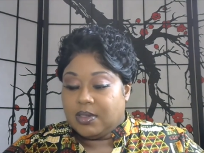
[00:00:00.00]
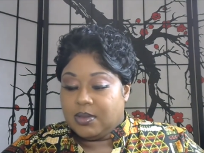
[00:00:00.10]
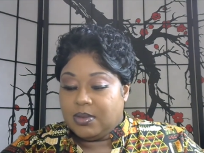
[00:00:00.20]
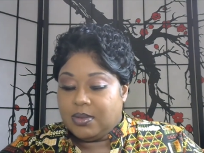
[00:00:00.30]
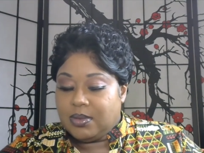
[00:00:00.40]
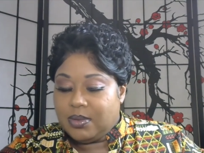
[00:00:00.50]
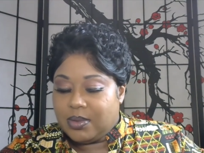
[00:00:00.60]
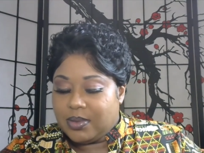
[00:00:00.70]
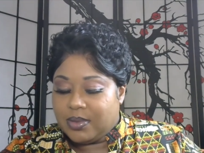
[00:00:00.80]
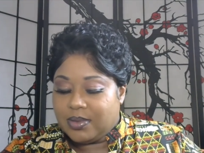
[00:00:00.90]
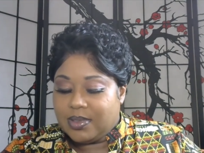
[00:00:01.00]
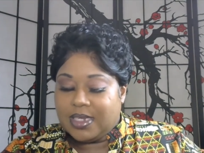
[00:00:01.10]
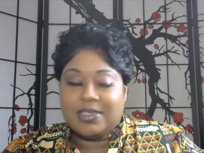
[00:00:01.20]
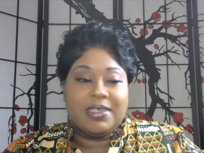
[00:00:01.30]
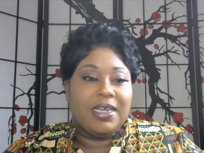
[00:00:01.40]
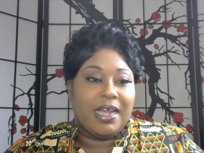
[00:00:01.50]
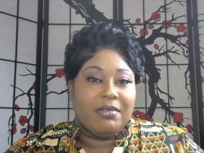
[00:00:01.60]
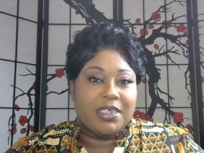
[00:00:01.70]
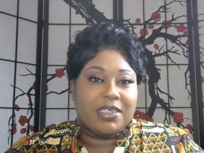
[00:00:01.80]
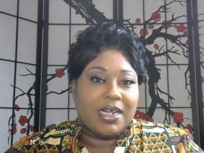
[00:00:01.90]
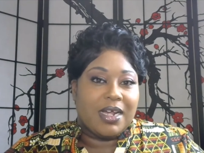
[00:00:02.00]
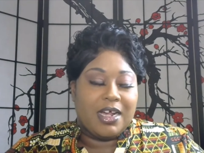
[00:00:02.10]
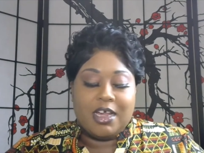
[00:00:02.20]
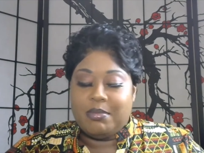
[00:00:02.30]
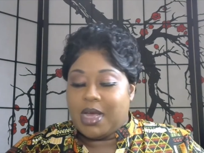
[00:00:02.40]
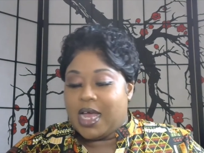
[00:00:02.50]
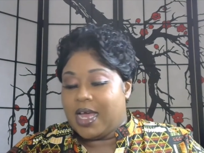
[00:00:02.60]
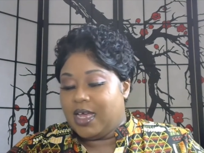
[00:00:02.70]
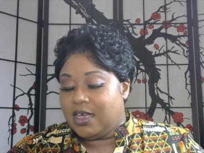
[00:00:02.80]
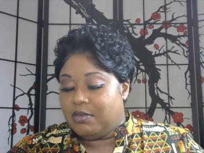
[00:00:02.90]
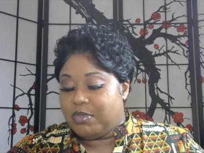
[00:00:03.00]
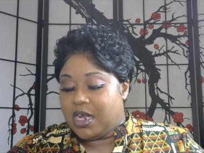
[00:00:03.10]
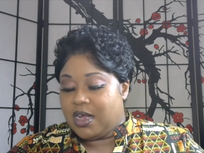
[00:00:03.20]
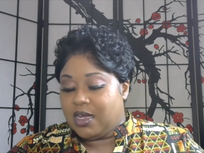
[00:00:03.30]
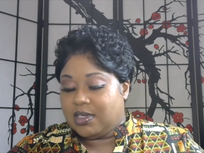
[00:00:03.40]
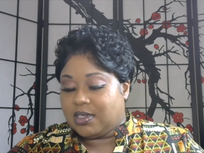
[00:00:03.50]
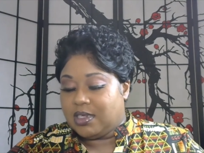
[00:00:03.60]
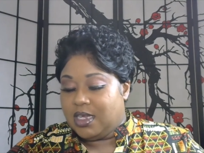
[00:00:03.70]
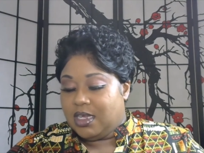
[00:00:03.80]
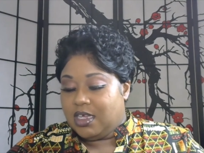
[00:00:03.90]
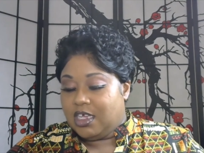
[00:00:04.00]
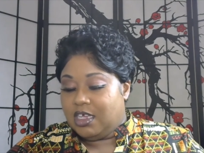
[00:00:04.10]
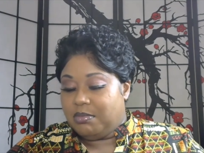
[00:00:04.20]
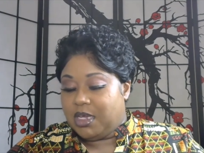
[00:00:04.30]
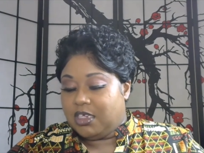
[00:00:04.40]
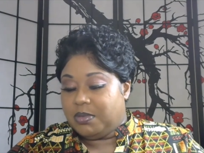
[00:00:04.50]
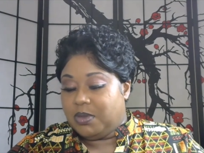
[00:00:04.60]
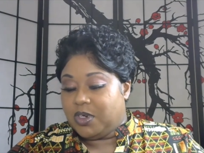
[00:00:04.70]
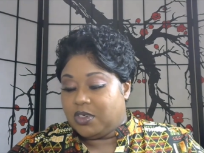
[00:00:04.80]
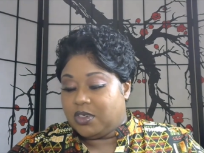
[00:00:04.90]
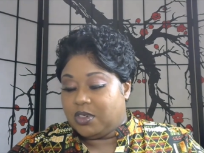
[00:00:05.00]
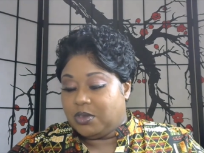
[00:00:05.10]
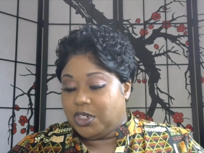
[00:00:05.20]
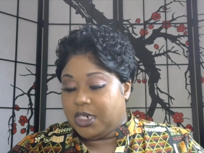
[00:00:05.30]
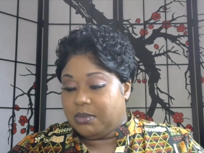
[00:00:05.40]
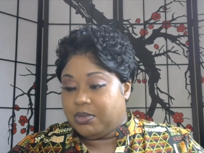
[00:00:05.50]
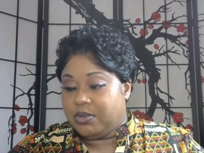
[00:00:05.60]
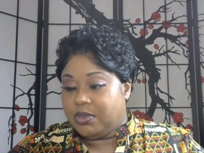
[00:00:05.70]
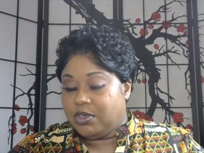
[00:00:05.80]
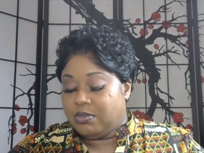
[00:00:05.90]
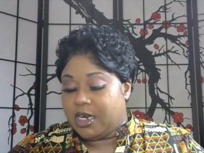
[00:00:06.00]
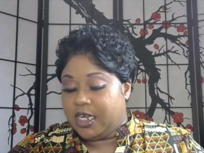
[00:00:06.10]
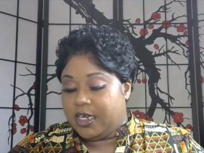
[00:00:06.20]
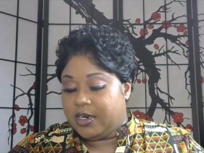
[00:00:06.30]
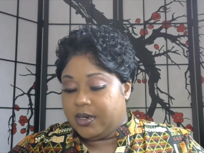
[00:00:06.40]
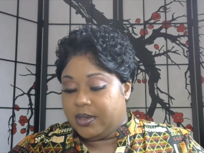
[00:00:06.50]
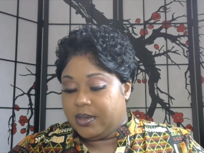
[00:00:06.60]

Ooh, now see, every time I unbox, it makes me want to go shampoo and do my hair.